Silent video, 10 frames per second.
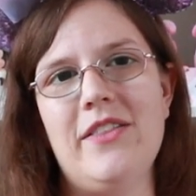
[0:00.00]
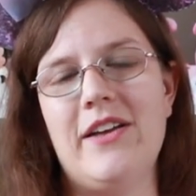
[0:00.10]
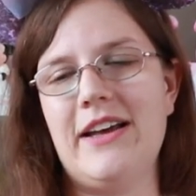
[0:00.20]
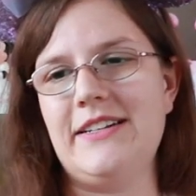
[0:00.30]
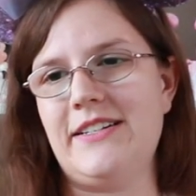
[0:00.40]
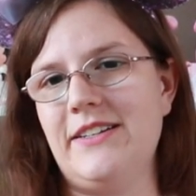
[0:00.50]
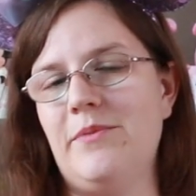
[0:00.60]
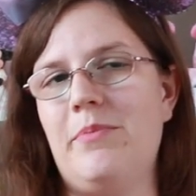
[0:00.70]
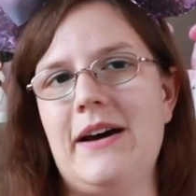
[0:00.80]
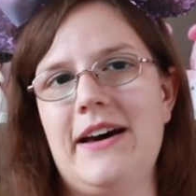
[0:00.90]
that I
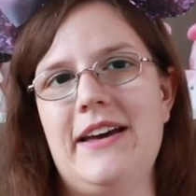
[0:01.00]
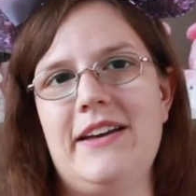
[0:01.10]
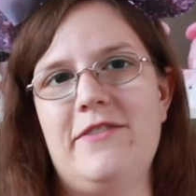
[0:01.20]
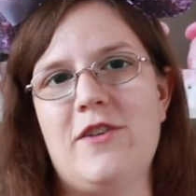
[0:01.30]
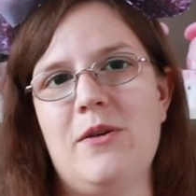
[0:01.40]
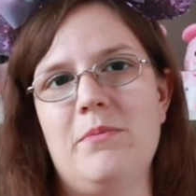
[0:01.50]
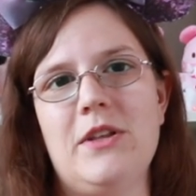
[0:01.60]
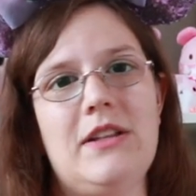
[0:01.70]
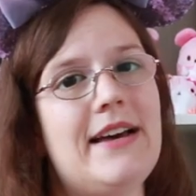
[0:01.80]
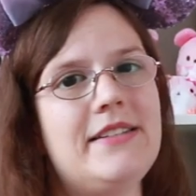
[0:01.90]
did buy from
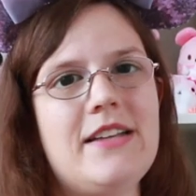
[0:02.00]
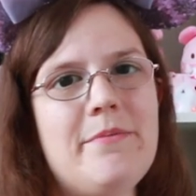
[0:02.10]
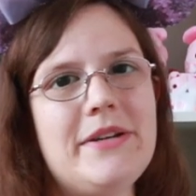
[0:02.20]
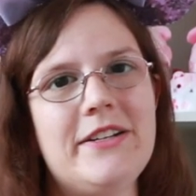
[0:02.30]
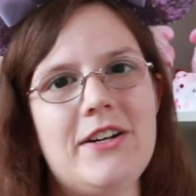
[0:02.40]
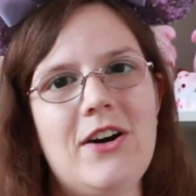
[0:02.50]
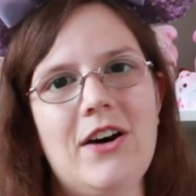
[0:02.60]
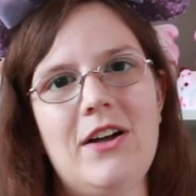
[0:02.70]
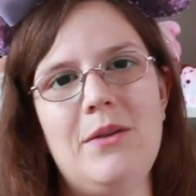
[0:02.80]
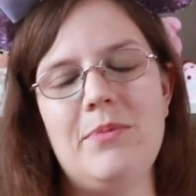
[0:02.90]
the last time I did a
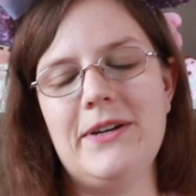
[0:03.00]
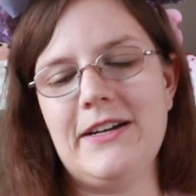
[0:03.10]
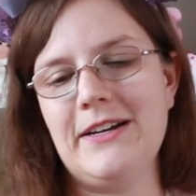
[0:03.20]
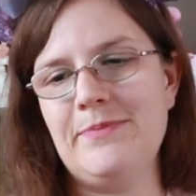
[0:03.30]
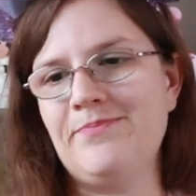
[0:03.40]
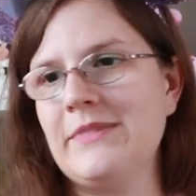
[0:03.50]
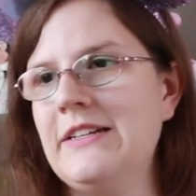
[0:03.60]
haul, but uh,